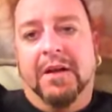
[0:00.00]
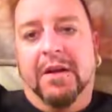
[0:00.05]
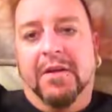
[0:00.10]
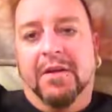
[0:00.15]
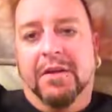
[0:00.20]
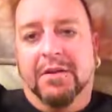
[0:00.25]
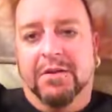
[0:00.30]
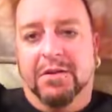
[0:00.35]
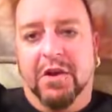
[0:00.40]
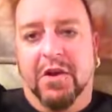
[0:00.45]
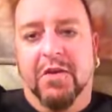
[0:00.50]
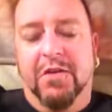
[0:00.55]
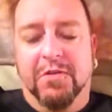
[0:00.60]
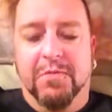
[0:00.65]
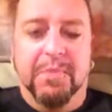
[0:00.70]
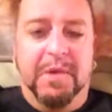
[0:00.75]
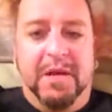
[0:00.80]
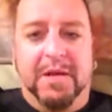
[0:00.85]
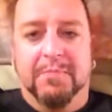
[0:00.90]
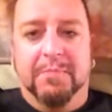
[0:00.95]
The show The
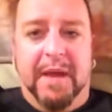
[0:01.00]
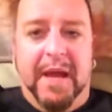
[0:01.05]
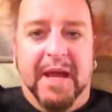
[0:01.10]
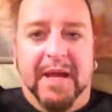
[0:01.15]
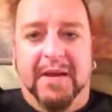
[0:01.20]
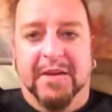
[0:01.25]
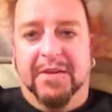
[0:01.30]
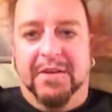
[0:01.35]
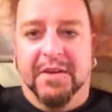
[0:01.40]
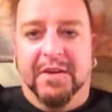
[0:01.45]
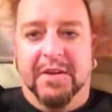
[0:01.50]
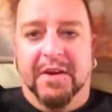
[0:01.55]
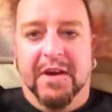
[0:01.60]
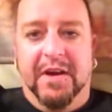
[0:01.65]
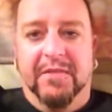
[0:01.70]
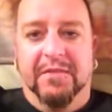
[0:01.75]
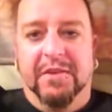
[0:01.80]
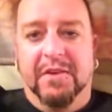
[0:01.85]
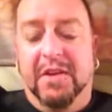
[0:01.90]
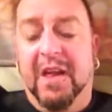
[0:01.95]
Big Bang
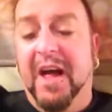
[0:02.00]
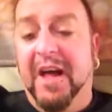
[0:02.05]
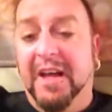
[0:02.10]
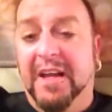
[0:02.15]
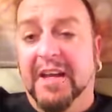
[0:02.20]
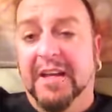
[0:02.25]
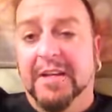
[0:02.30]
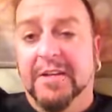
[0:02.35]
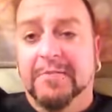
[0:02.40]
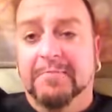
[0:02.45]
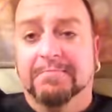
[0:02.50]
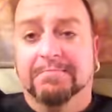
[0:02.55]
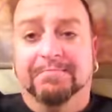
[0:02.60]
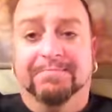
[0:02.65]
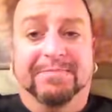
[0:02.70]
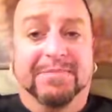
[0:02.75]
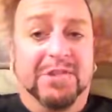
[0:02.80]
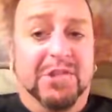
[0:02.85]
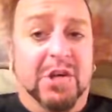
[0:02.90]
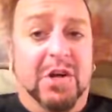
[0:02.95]
Theory. If you like it,
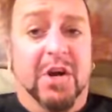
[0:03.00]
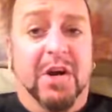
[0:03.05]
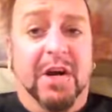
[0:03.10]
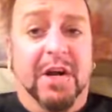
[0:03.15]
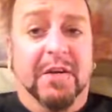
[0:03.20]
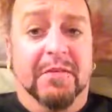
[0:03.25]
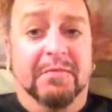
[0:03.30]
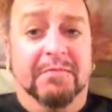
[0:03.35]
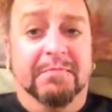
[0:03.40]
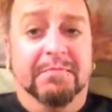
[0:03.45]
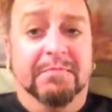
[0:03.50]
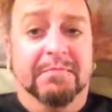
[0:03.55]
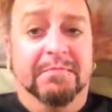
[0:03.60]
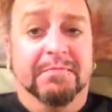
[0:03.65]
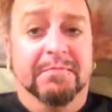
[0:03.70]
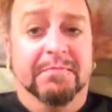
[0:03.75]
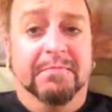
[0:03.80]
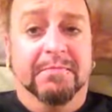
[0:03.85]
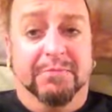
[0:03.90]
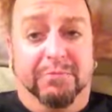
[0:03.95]
sorry
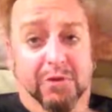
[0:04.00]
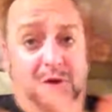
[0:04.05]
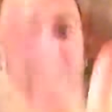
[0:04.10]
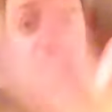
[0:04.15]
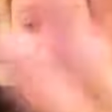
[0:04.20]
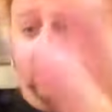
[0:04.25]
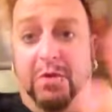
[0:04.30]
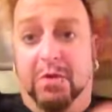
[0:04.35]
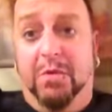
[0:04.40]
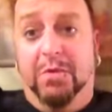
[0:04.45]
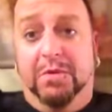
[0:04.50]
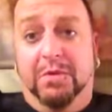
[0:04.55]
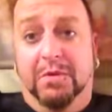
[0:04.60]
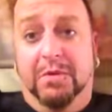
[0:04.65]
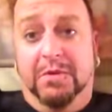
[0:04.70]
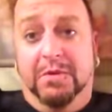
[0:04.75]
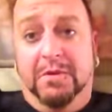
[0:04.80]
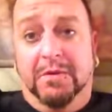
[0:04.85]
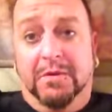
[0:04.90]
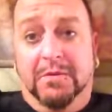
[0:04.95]
for you.
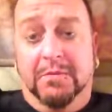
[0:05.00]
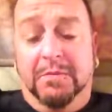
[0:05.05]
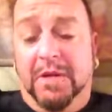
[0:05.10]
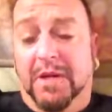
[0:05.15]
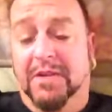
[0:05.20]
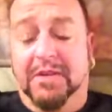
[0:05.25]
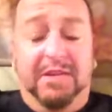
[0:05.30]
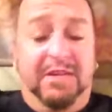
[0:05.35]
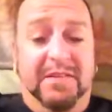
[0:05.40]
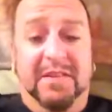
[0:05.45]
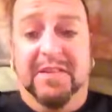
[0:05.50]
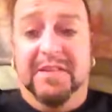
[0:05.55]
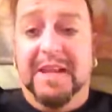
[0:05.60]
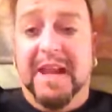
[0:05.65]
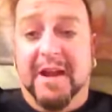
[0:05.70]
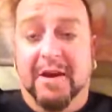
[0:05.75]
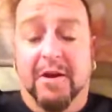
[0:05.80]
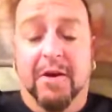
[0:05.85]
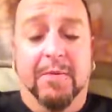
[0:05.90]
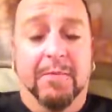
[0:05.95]
Because it's a
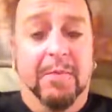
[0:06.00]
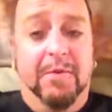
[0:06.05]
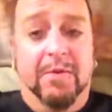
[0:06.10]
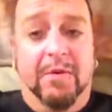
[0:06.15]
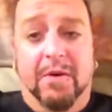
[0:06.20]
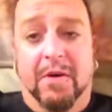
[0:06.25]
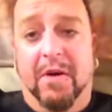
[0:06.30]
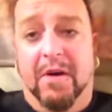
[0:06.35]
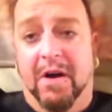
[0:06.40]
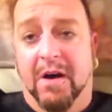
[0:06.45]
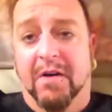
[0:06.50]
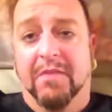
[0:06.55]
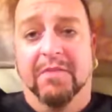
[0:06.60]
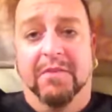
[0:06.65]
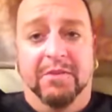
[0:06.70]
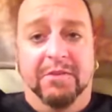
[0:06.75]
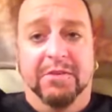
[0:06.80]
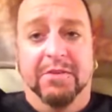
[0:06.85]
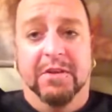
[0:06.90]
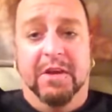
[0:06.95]
terrible,
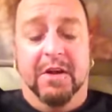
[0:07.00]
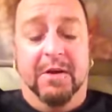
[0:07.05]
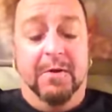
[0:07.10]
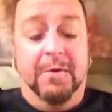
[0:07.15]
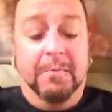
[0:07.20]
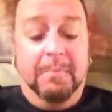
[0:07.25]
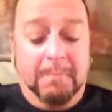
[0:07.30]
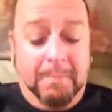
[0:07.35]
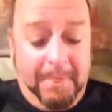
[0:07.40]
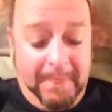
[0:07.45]
awful show.